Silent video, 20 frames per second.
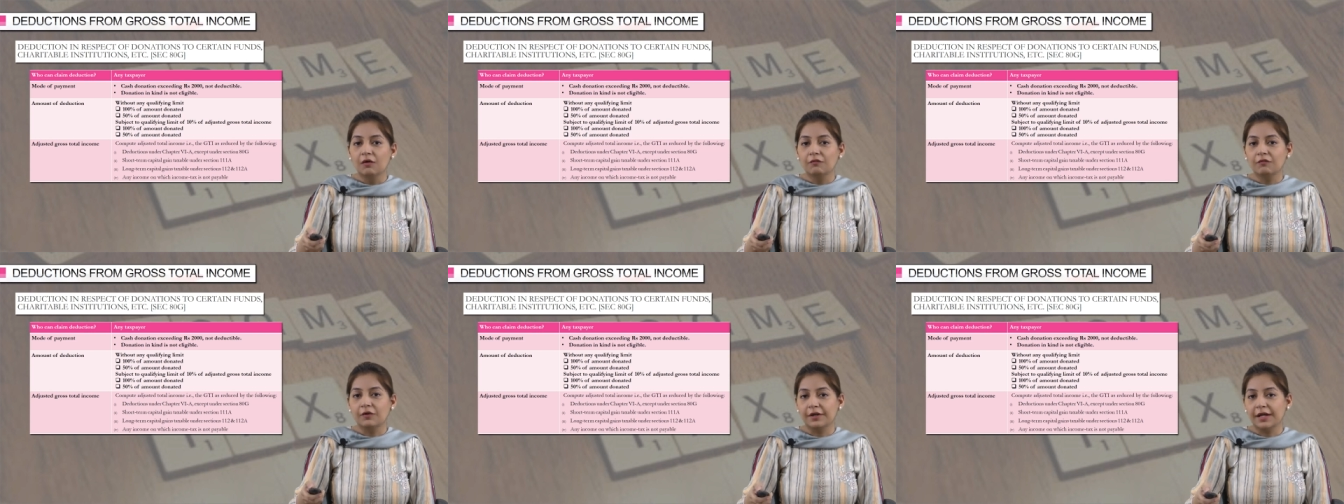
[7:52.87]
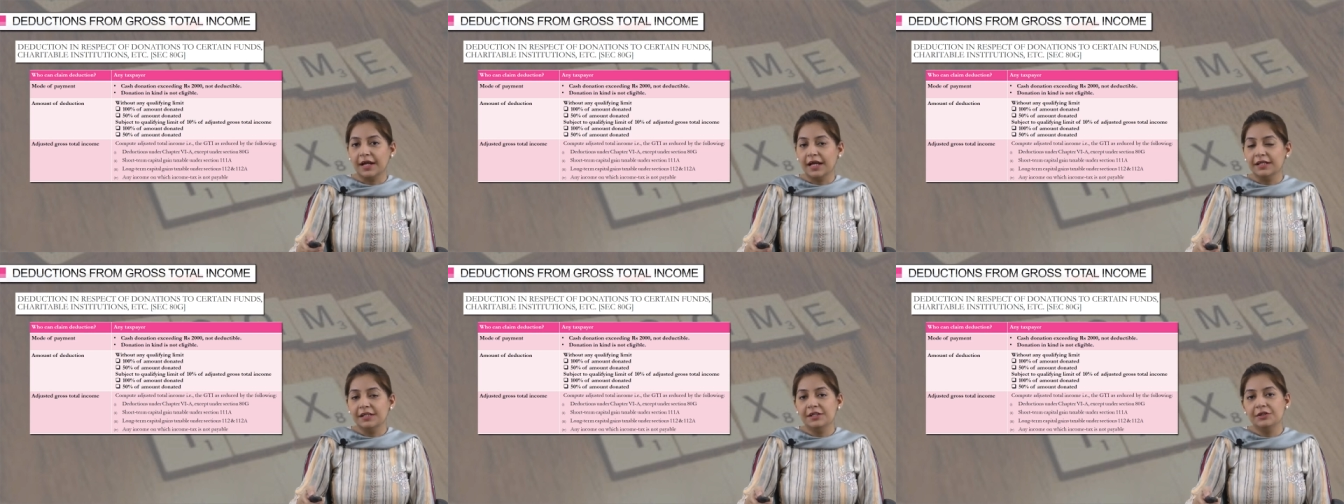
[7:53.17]

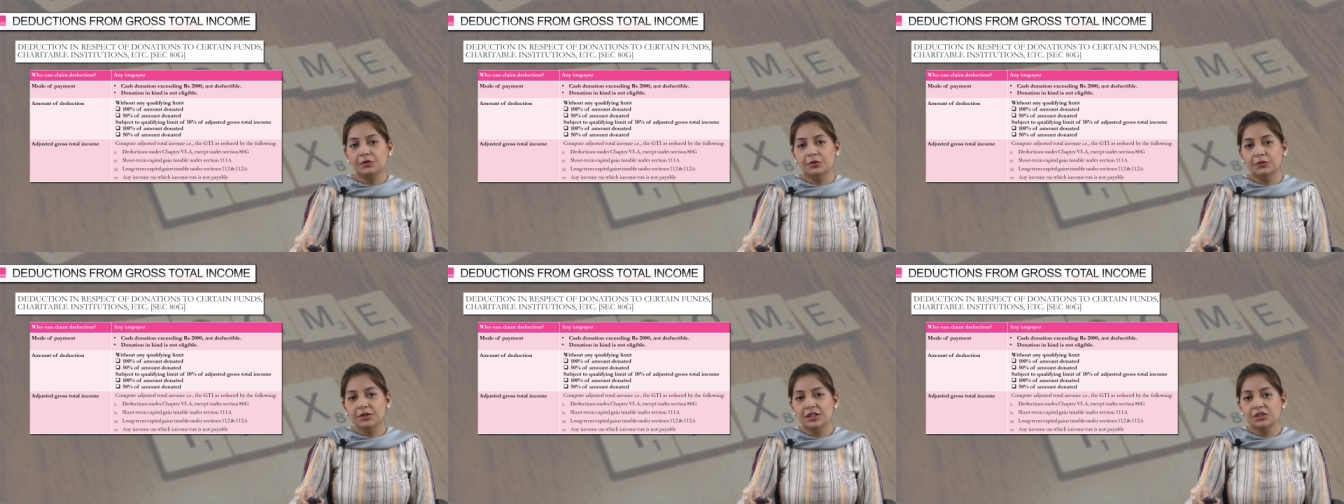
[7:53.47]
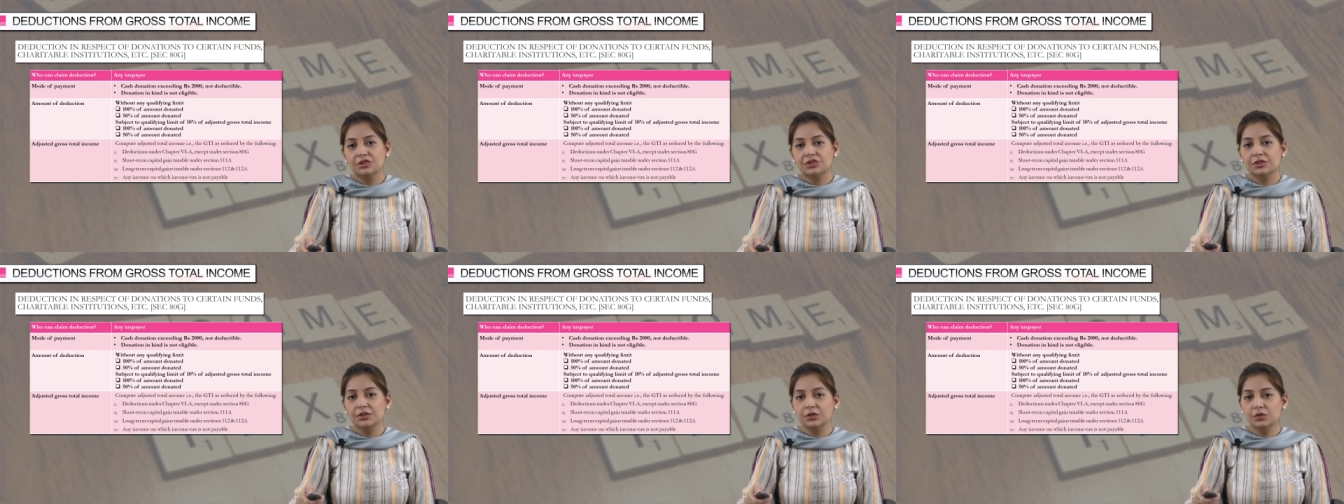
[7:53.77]
for any
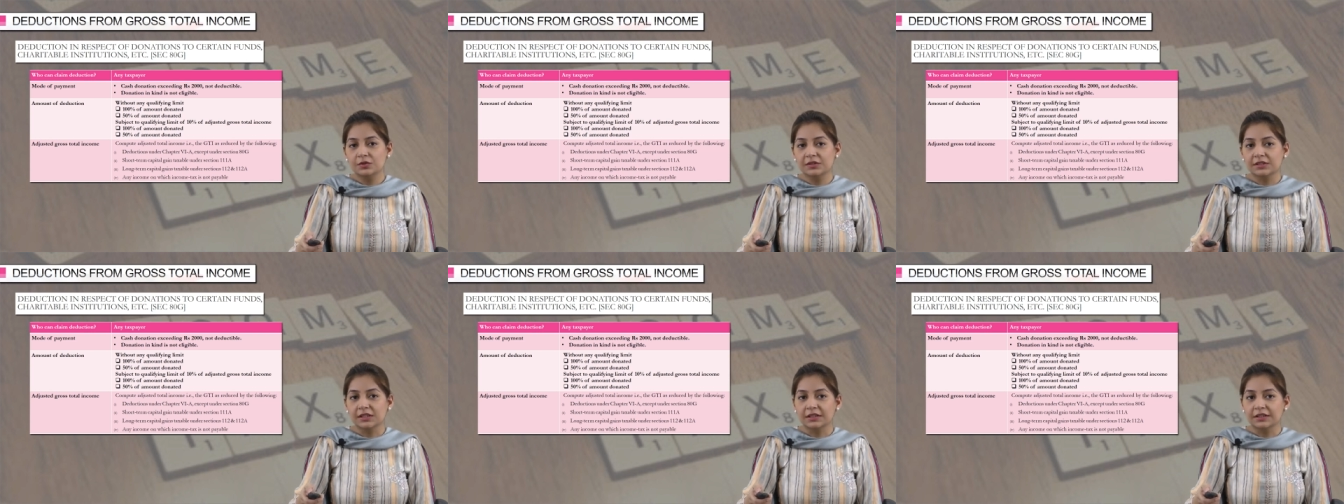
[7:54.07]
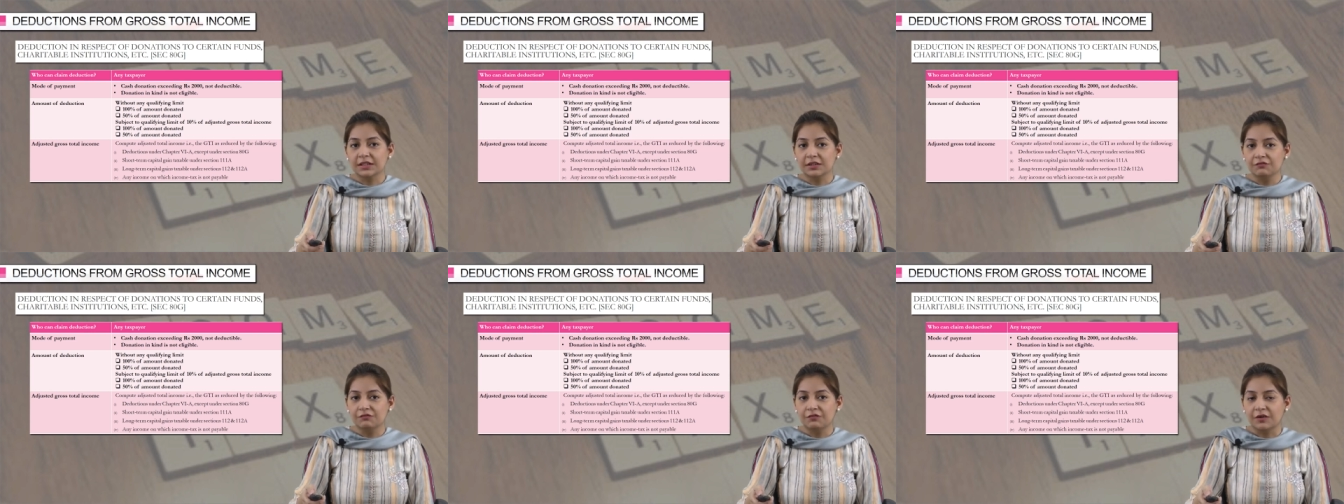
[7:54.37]
donation to
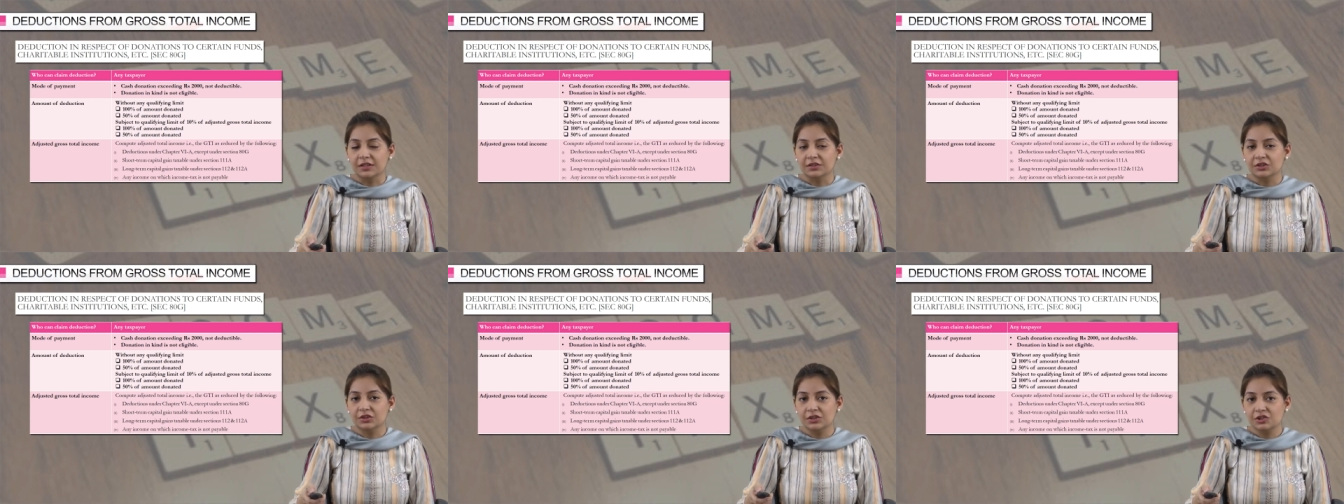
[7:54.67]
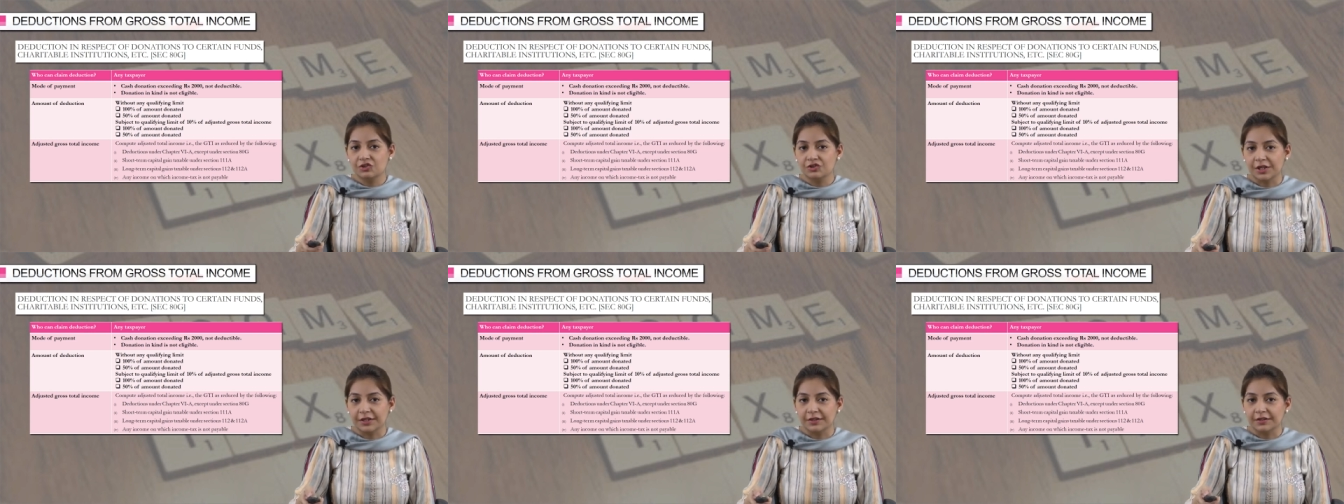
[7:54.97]
certain funds
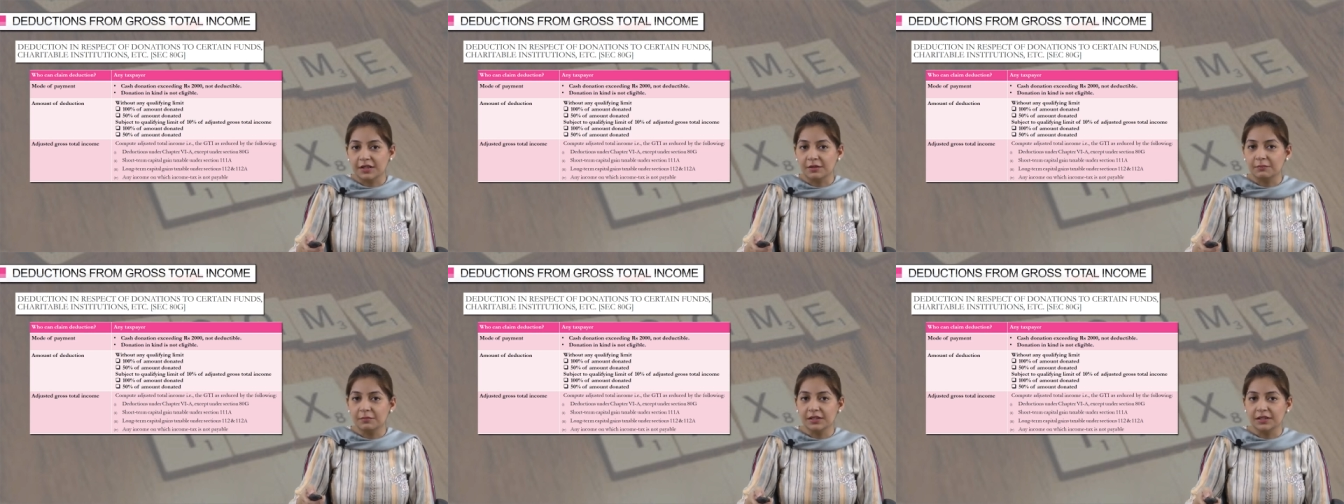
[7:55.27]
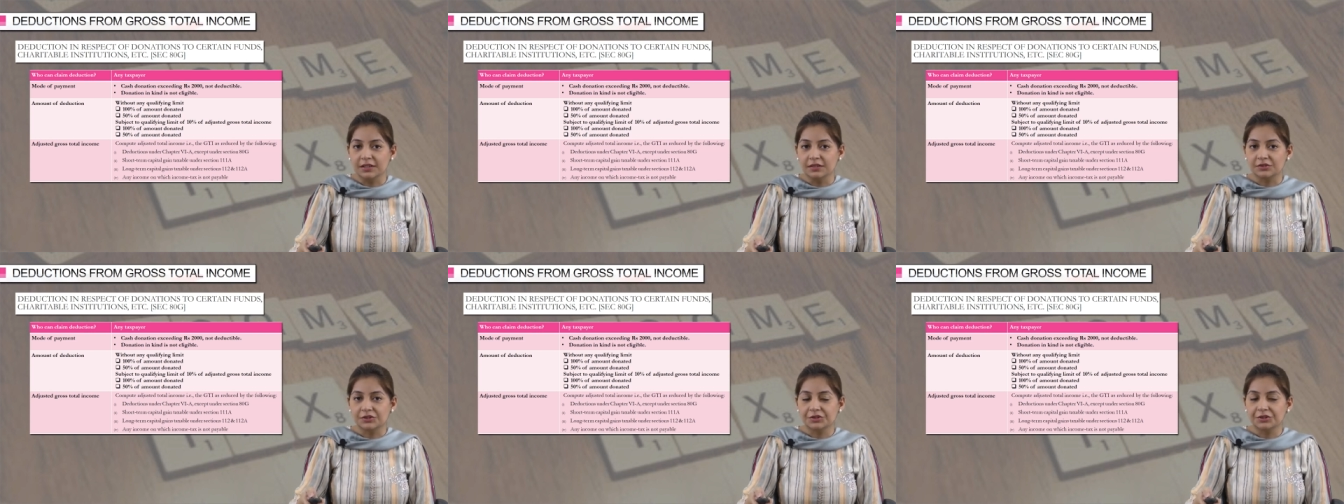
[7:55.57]
or
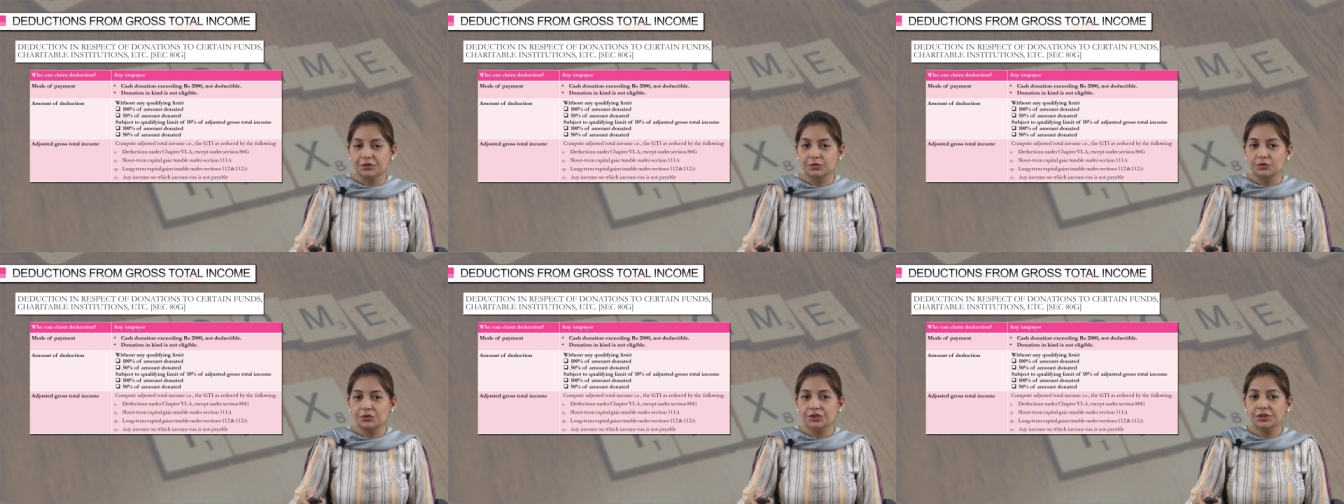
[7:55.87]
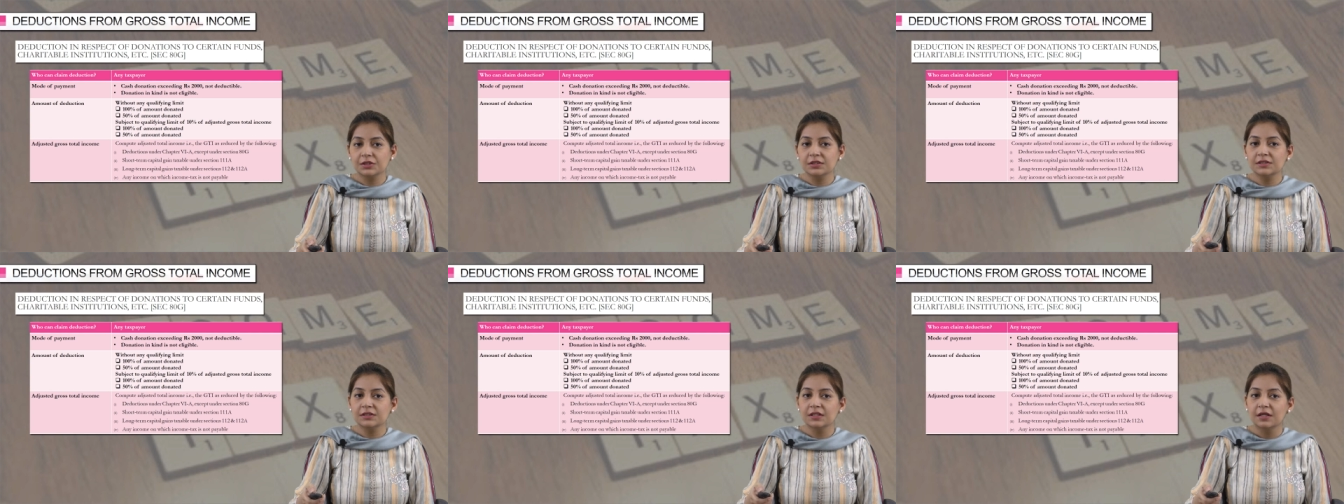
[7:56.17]
charitable
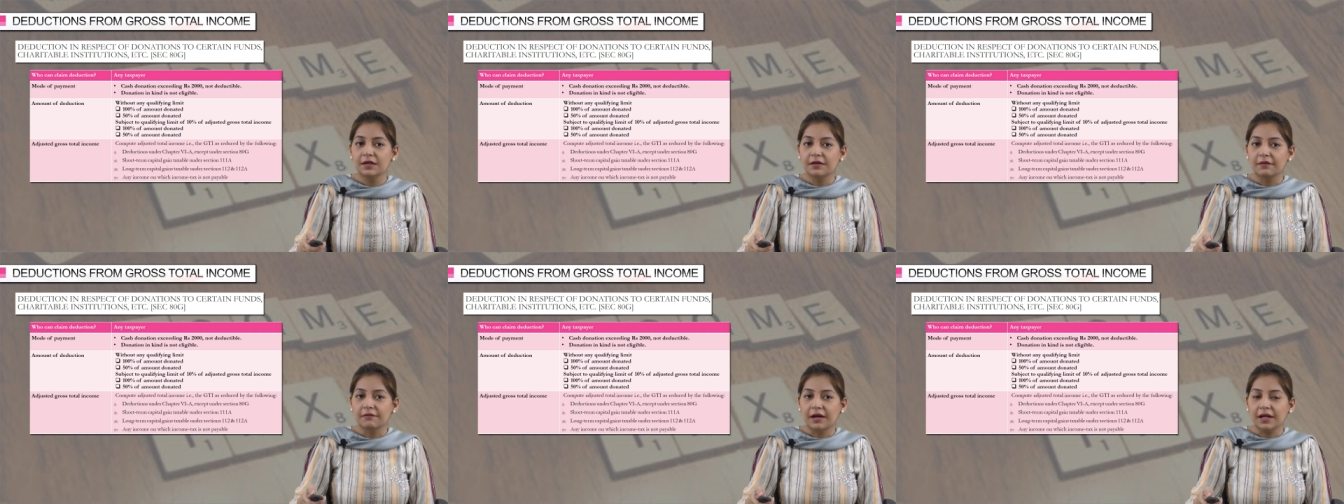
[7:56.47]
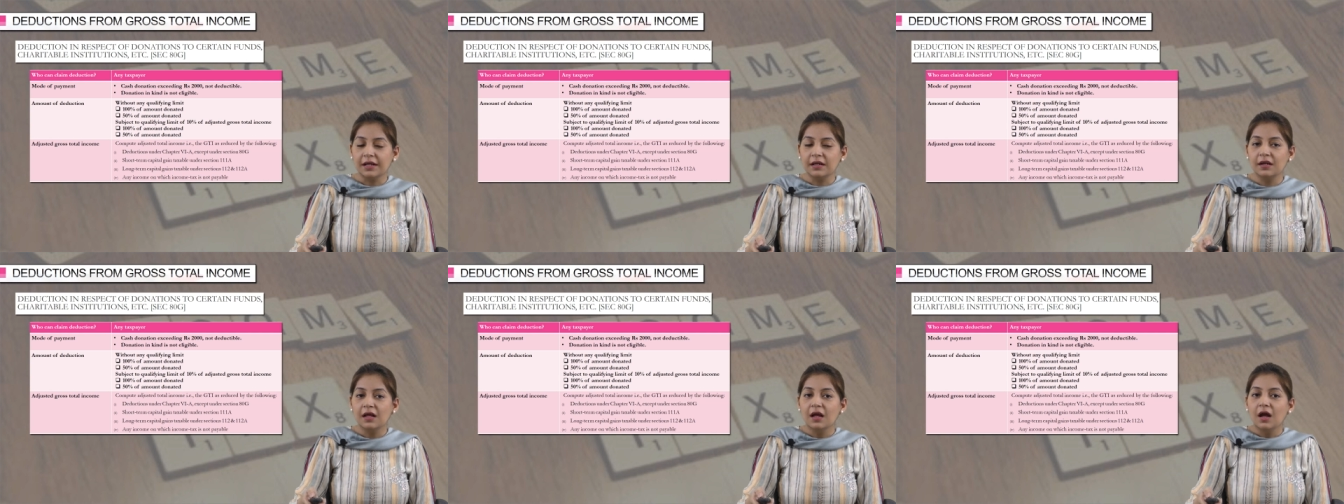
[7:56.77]
institutions,
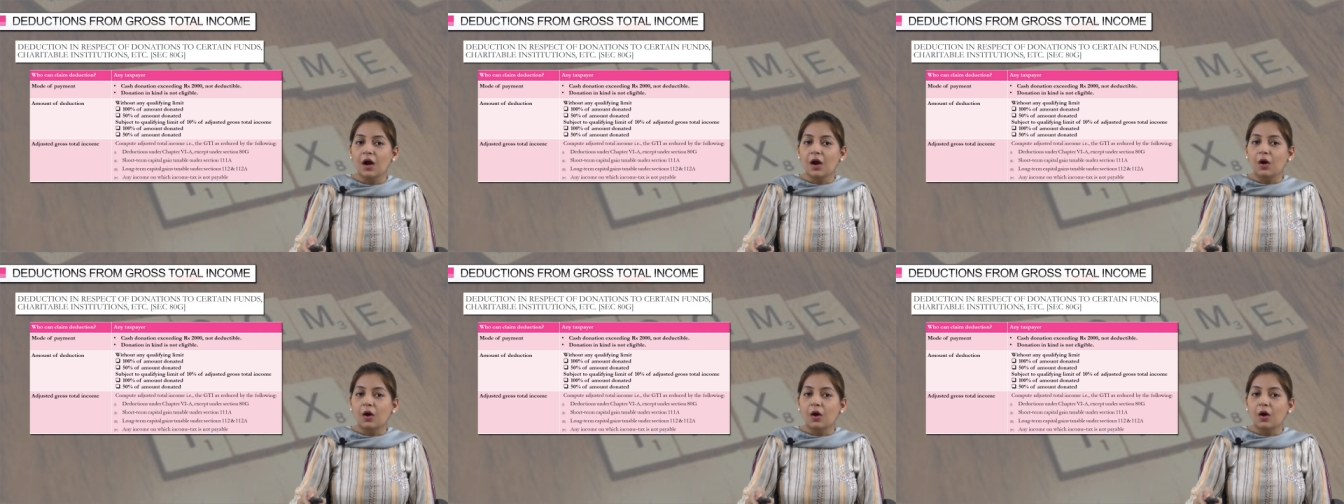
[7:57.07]
right?